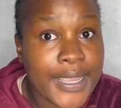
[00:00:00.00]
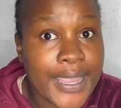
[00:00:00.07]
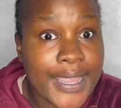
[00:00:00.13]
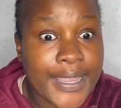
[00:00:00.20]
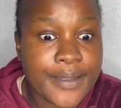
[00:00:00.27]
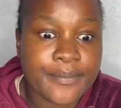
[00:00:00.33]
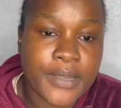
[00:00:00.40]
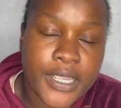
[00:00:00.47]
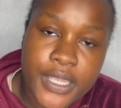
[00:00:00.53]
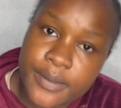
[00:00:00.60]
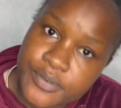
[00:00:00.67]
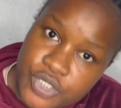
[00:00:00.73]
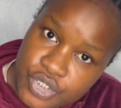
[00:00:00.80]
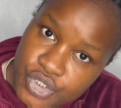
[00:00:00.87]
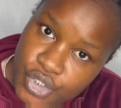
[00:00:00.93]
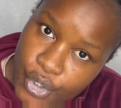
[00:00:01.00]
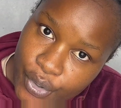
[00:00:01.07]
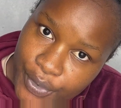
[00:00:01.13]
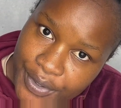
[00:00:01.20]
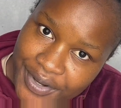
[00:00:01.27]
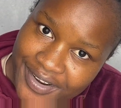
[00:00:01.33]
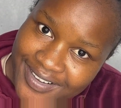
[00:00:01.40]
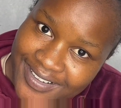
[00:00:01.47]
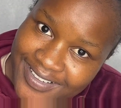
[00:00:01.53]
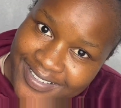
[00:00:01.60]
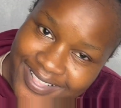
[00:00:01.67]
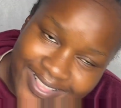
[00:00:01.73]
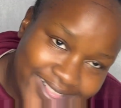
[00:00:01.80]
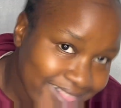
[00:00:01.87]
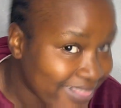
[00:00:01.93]
a makeup
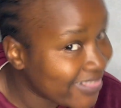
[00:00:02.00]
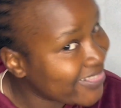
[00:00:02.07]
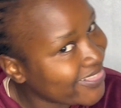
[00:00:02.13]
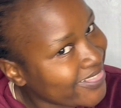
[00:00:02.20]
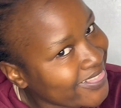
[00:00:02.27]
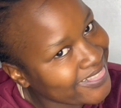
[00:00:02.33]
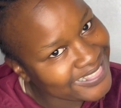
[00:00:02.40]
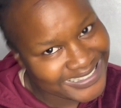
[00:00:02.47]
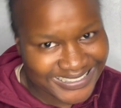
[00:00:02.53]
tutorial